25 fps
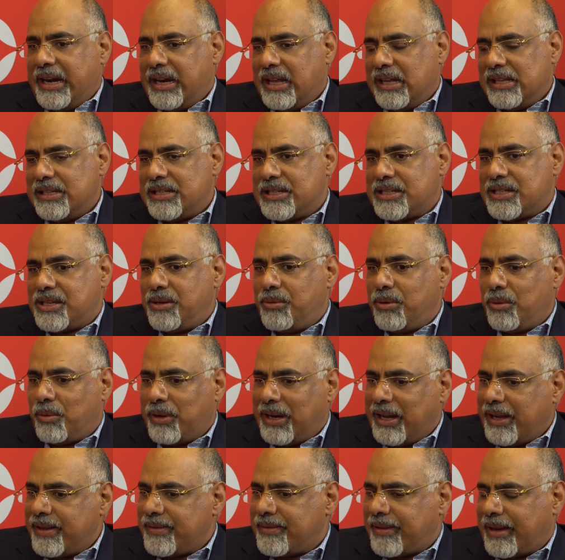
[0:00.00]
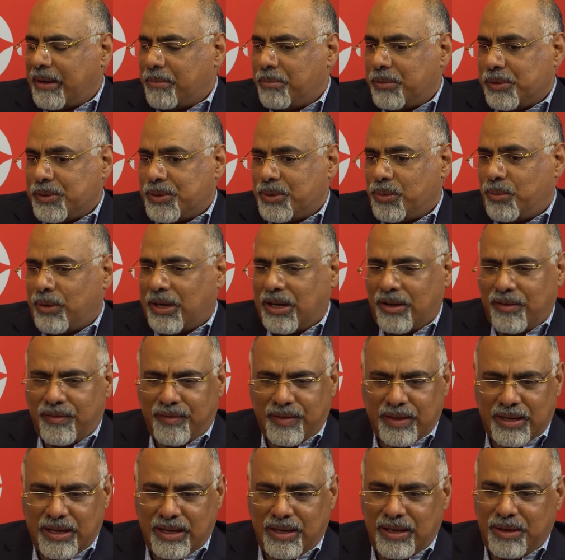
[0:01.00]
And I'll just give you one example. So one
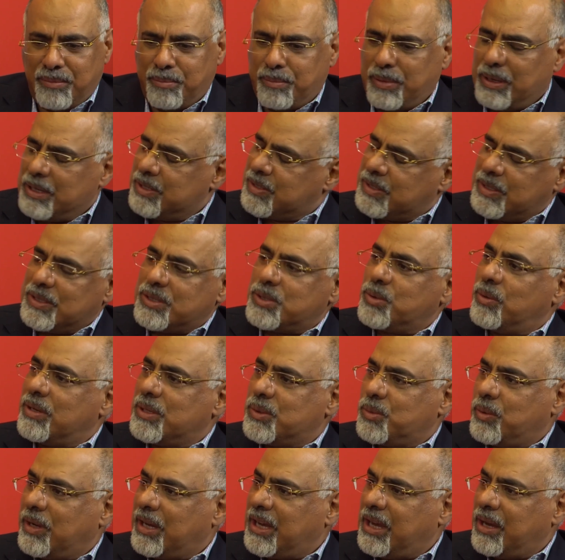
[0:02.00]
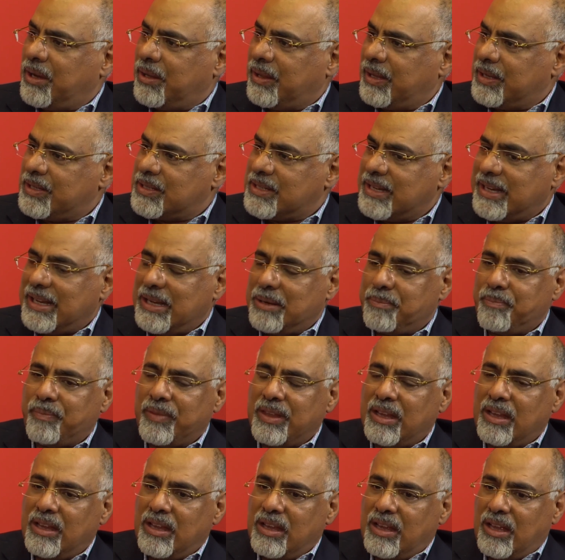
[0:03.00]
of the persons who was working on the
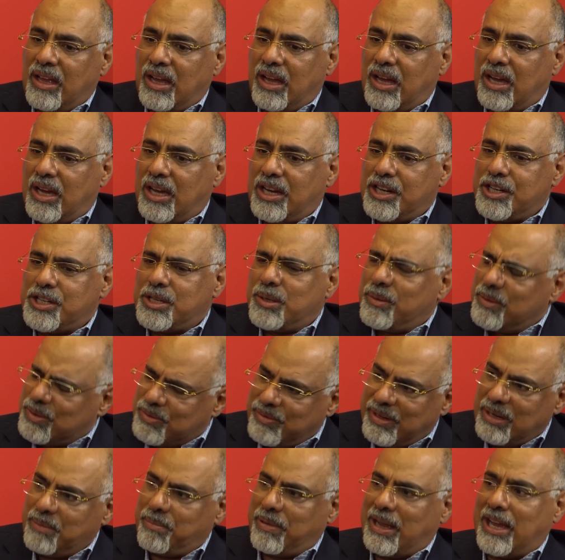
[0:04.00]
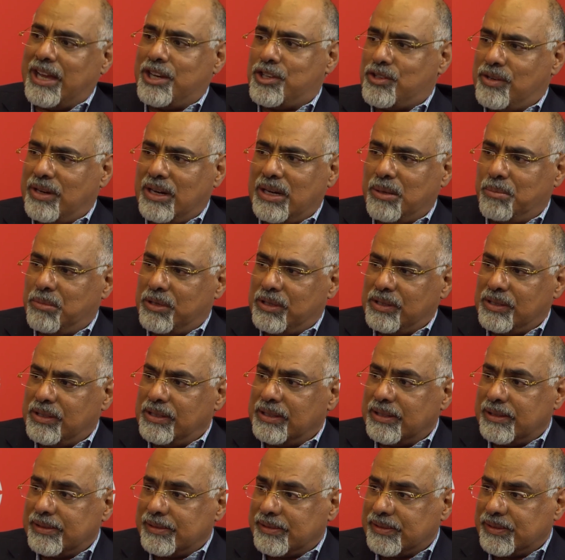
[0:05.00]
team, she was very passionate about
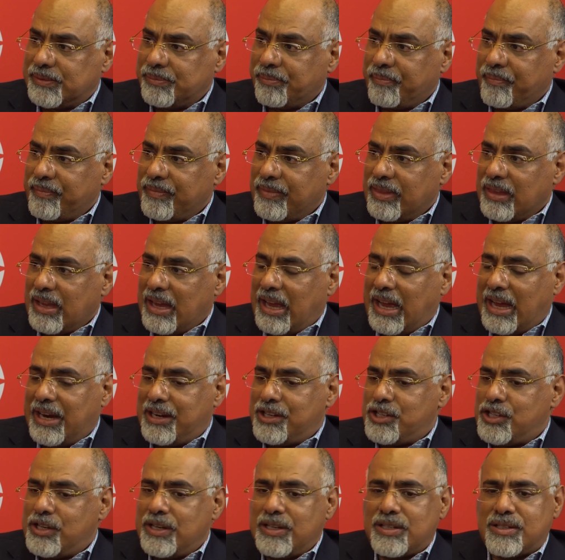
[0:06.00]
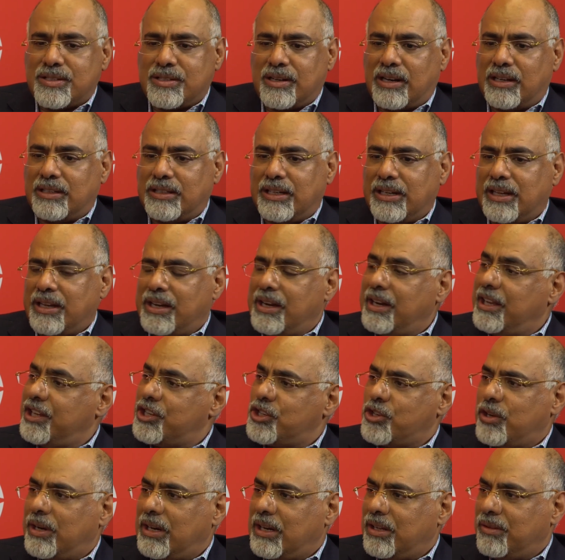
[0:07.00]
girls, and she started an
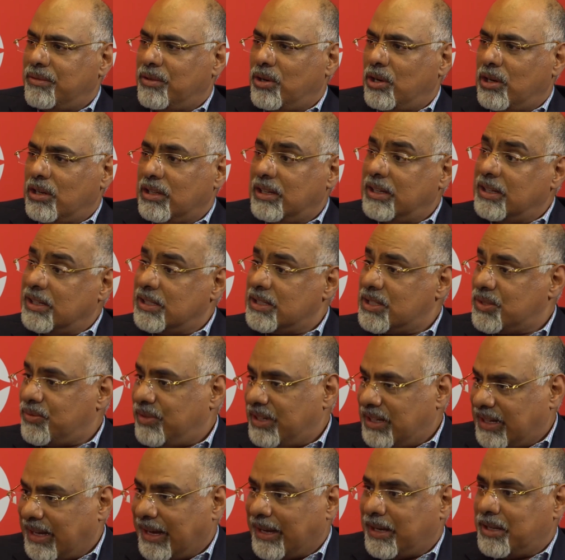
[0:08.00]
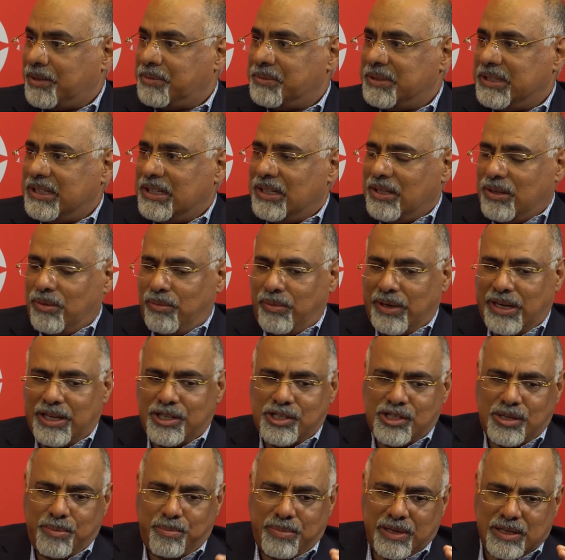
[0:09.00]
initiative called Girls for Tech,
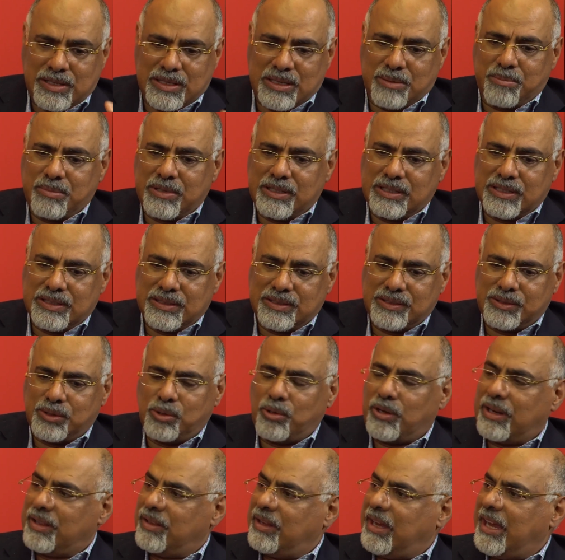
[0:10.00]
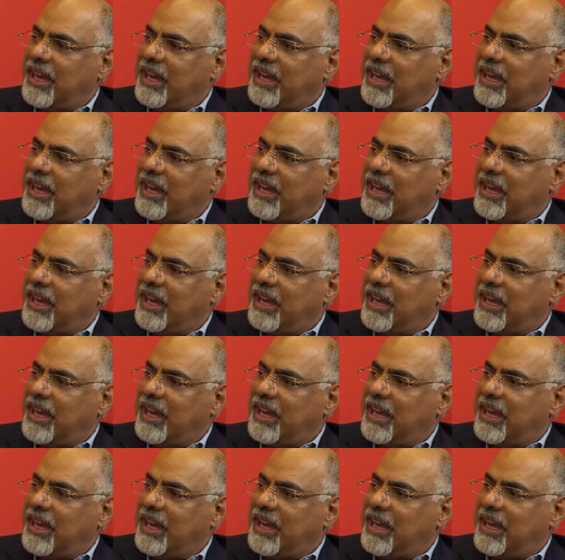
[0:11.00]
where she picks up girls who are